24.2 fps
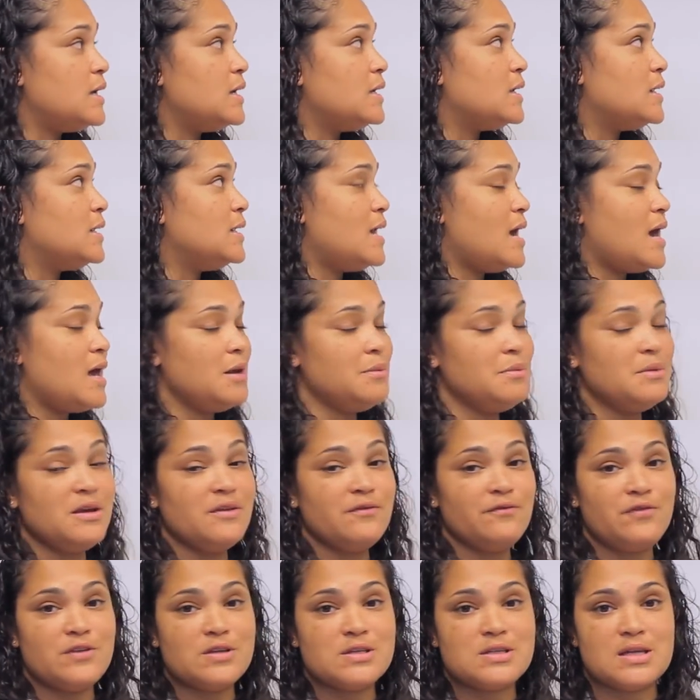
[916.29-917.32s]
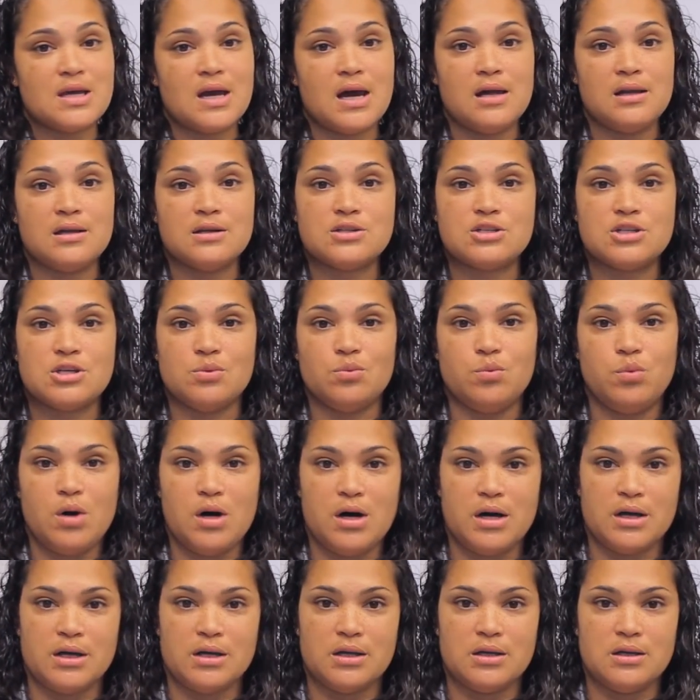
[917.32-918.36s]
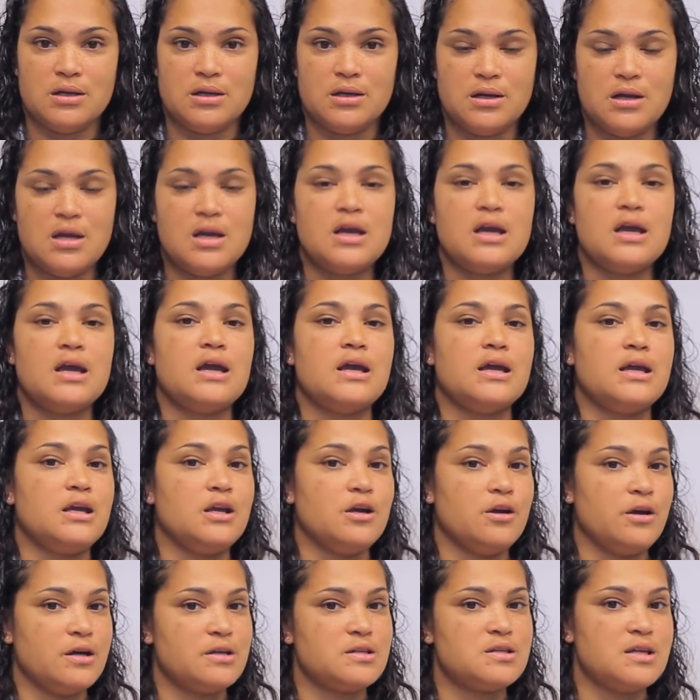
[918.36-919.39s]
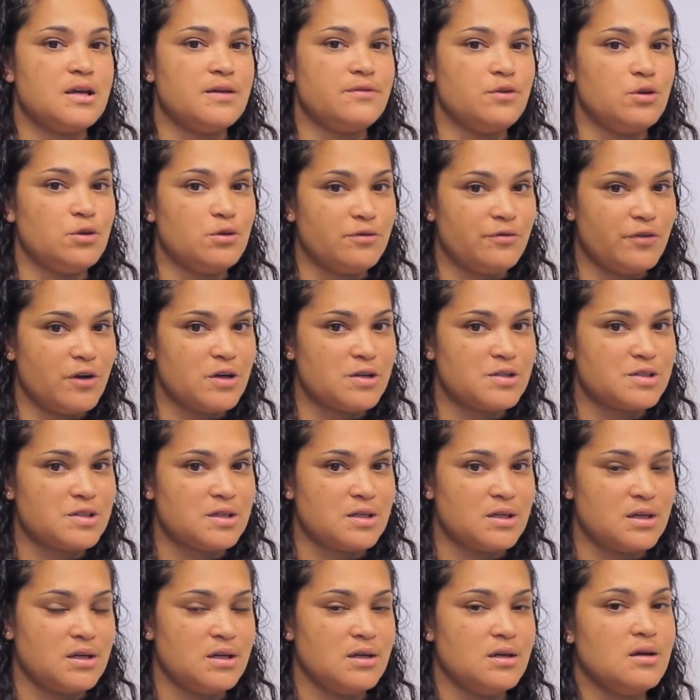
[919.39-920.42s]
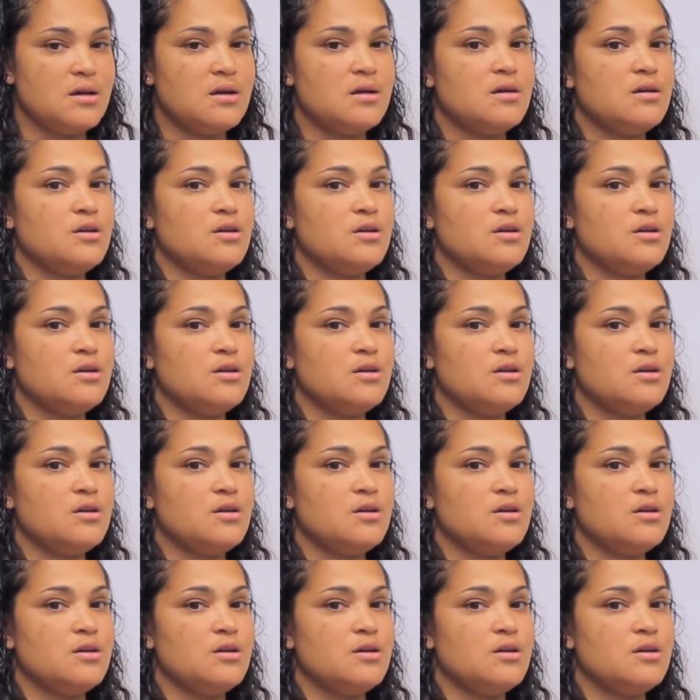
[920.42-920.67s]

in Anatomy and Physiology 1 here at Xavier University,